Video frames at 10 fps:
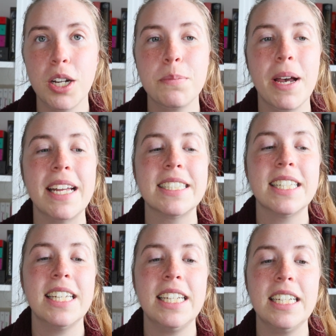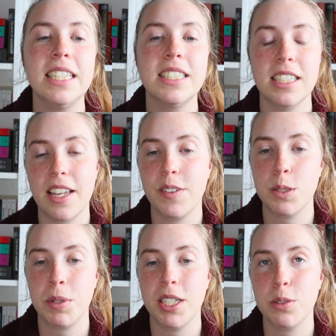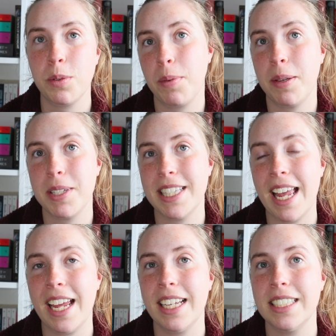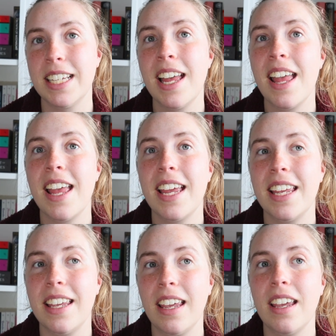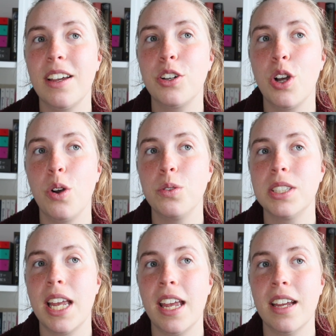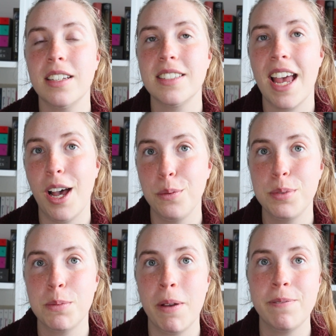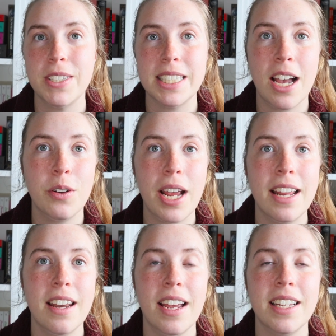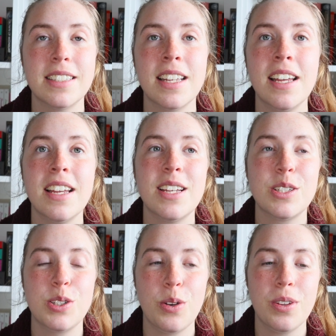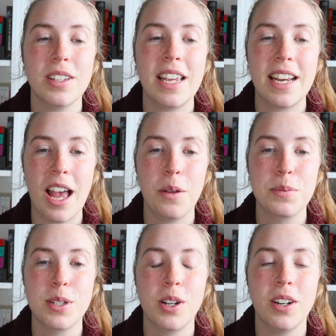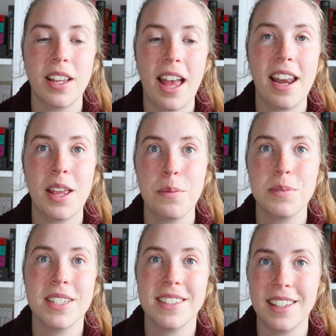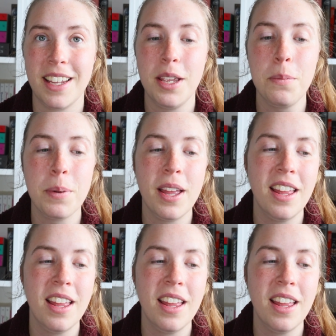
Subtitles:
but he does have experience with babies, and he goes and helps Memphis out at night, and helps her get him to sleep.